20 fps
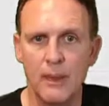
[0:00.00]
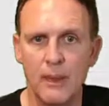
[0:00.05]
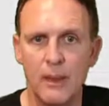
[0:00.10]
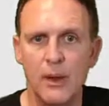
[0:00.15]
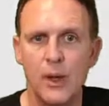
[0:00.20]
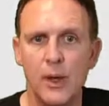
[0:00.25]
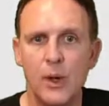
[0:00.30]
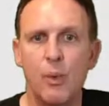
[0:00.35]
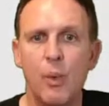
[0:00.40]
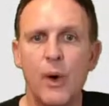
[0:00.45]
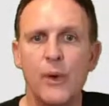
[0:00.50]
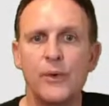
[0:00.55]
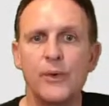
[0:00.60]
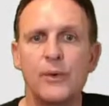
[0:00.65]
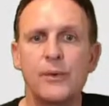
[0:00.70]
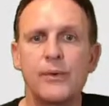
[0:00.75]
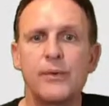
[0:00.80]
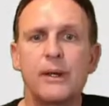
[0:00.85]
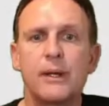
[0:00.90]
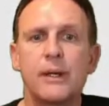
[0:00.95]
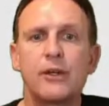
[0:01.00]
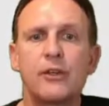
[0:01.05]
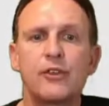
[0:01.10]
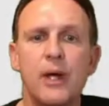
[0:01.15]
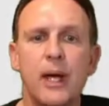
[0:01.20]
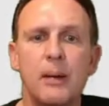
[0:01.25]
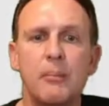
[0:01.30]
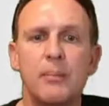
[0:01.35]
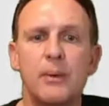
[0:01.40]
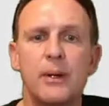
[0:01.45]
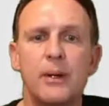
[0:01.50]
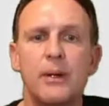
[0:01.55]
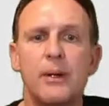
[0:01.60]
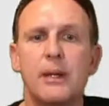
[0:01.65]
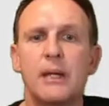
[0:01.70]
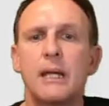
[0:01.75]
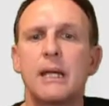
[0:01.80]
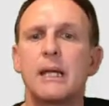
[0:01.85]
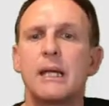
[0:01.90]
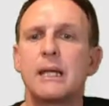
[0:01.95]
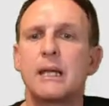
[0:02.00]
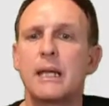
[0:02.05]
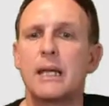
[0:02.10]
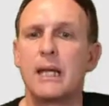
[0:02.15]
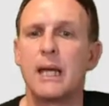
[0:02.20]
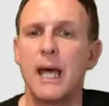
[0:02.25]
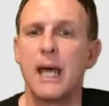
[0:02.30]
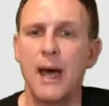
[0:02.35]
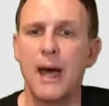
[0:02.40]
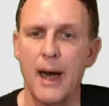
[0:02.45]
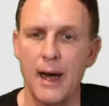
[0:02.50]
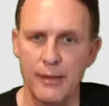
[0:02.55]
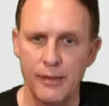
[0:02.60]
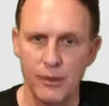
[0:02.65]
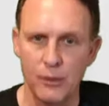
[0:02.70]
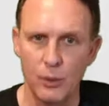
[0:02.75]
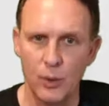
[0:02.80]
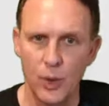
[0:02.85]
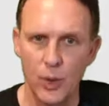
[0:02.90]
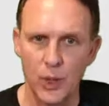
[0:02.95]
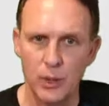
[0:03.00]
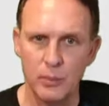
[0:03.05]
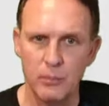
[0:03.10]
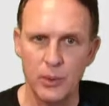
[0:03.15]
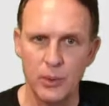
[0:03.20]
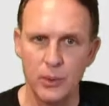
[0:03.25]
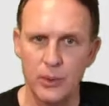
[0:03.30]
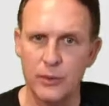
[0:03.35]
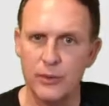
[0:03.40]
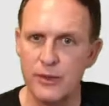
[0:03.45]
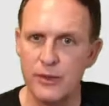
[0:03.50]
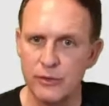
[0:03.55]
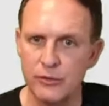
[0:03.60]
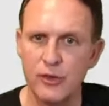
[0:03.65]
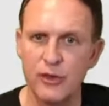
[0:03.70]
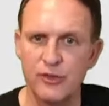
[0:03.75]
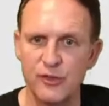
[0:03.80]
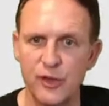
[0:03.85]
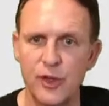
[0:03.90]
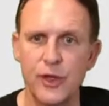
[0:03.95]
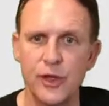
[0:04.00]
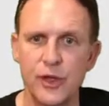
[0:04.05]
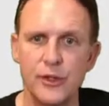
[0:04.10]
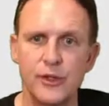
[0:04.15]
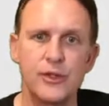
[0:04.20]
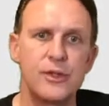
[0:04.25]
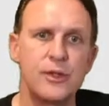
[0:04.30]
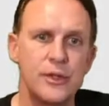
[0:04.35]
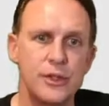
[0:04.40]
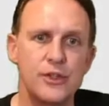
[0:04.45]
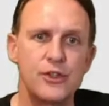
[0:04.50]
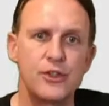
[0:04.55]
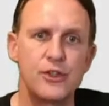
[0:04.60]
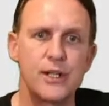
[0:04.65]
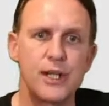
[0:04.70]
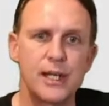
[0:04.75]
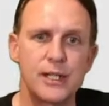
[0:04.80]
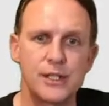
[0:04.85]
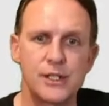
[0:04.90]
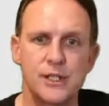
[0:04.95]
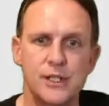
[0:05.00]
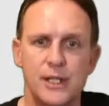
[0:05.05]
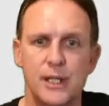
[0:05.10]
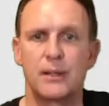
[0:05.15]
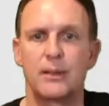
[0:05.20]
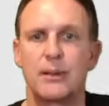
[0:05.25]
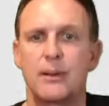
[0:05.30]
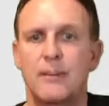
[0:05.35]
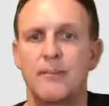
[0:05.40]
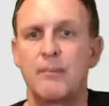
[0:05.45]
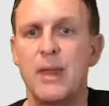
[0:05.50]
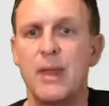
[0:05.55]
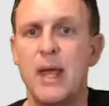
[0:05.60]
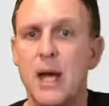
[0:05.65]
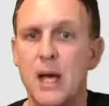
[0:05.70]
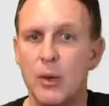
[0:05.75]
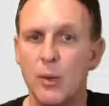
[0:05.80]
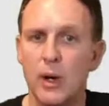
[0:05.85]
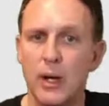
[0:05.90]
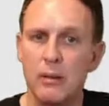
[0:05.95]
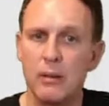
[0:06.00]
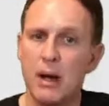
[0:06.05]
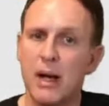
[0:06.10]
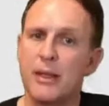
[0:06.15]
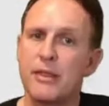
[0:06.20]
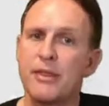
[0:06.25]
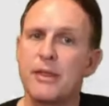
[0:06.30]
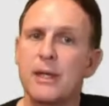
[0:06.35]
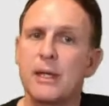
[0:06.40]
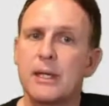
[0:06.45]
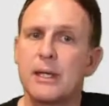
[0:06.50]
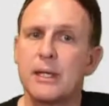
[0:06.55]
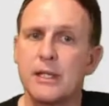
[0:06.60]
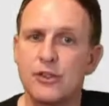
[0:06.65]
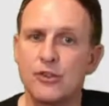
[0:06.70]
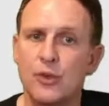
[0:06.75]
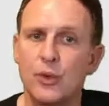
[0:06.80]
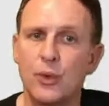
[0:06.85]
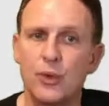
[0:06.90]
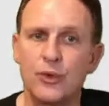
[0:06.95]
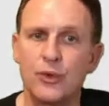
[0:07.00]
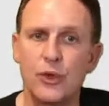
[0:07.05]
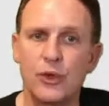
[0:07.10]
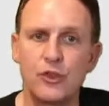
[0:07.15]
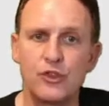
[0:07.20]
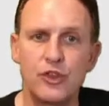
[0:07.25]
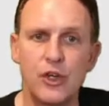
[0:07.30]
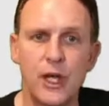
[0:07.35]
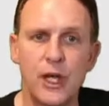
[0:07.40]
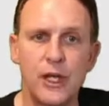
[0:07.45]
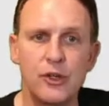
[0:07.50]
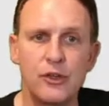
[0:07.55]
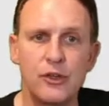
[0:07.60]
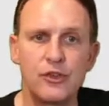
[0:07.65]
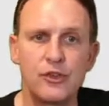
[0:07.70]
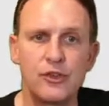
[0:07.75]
what do you think has happened in the other workbook that referred to that cell? Well, you might think it's also changed,